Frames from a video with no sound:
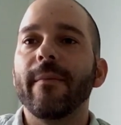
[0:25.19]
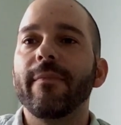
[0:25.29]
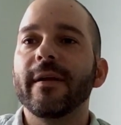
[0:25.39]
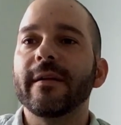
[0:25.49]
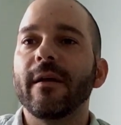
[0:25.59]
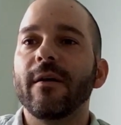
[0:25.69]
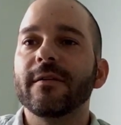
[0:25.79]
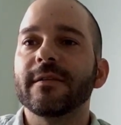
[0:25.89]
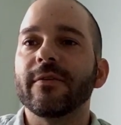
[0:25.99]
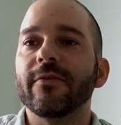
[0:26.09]
but it
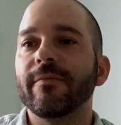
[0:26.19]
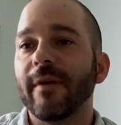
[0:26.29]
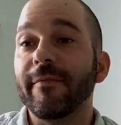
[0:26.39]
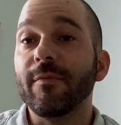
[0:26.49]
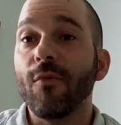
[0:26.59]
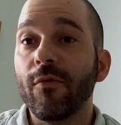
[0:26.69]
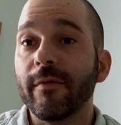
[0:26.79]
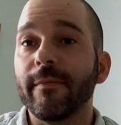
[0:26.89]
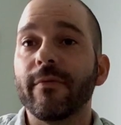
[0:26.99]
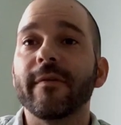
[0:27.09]
also, probably more
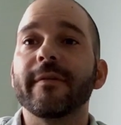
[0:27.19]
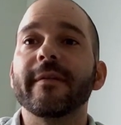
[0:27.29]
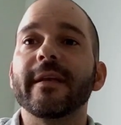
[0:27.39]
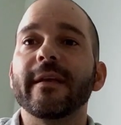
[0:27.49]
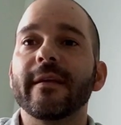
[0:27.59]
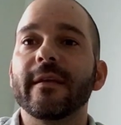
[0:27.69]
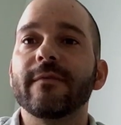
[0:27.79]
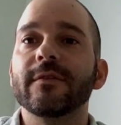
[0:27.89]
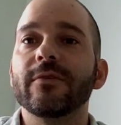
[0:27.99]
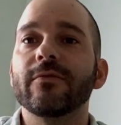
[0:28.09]
importantly,
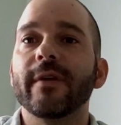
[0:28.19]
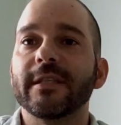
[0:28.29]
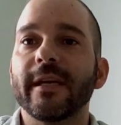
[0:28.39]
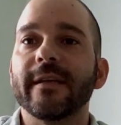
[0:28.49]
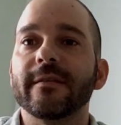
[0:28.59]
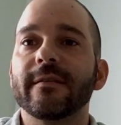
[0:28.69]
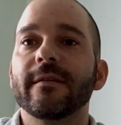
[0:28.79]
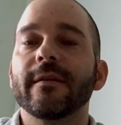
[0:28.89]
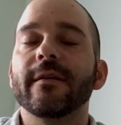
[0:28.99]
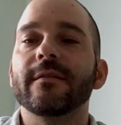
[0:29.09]
gives you a chance
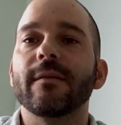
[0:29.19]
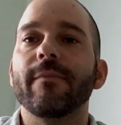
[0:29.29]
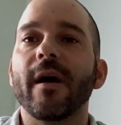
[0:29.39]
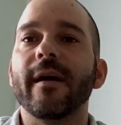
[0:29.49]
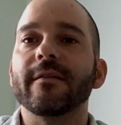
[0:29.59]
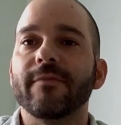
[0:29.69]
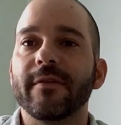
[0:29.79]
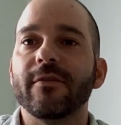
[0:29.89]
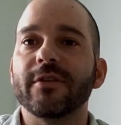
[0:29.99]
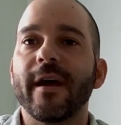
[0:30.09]
to bond
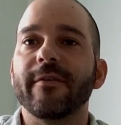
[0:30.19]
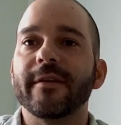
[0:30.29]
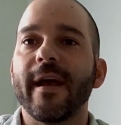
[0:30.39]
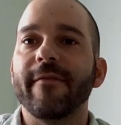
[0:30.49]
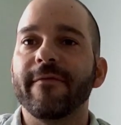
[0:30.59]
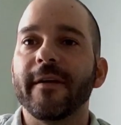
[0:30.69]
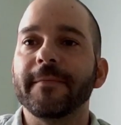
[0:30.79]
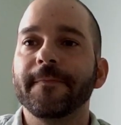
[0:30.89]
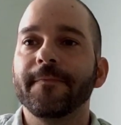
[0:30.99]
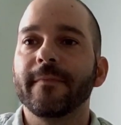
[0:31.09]
with your child and have fun.
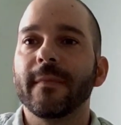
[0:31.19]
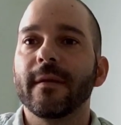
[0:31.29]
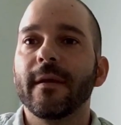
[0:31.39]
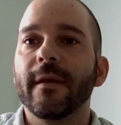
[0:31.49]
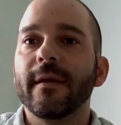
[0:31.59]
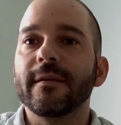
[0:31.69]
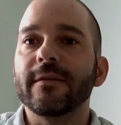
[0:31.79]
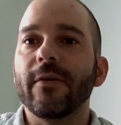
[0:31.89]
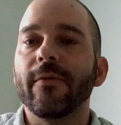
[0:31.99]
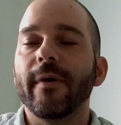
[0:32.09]

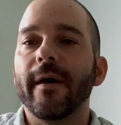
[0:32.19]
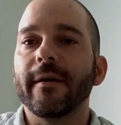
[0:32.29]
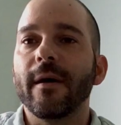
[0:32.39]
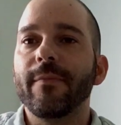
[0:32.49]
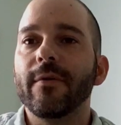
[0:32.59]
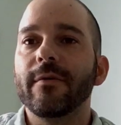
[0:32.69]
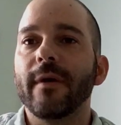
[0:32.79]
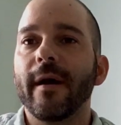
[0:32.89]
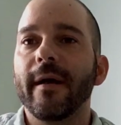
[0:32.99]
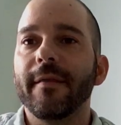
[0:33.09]
So a
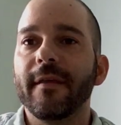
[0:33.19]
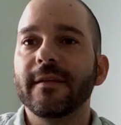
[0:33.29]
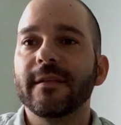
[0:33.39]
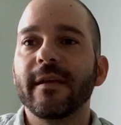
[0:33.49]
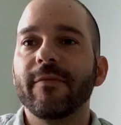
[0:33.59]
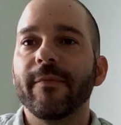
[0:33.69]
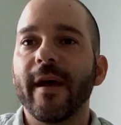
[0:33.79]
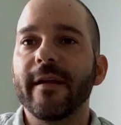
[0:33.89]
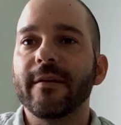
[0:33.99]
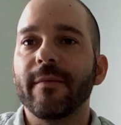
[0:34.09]
couple things to keep in
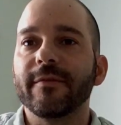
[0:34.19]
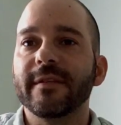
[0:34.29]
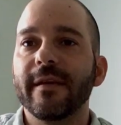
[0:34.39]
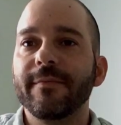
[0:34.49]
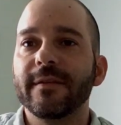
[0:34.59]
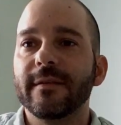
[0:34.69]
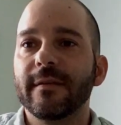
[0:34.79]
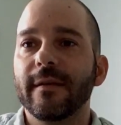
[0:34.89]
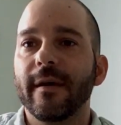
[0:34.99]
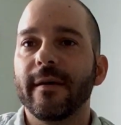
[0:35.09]
mind, a couple tips
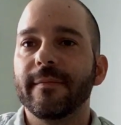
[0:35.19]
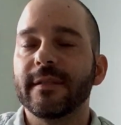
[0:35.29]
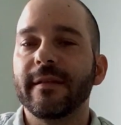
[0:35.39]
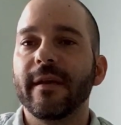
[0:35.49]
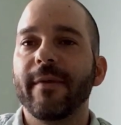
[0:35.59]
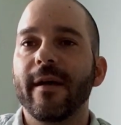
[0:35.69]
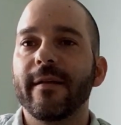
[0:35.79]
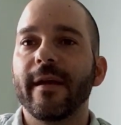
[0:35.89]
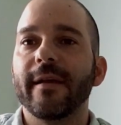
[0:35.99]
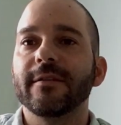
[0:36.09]
to think about
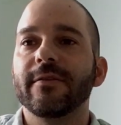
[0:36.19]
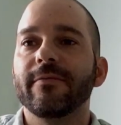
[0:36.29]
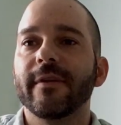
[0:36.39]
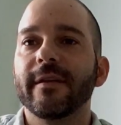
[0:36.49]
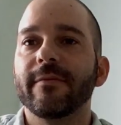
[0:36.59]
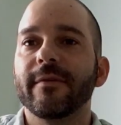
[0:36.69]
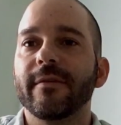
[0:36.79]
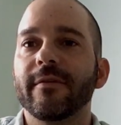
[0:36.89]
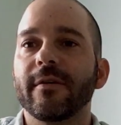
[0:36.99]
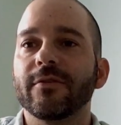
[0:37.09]
as you're reading with
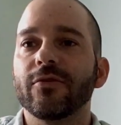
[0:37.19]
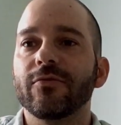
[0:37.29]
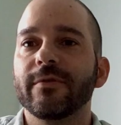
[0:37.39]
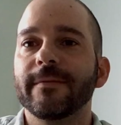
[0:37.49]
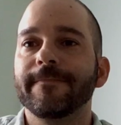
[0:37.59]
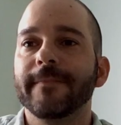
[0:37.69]
your young children.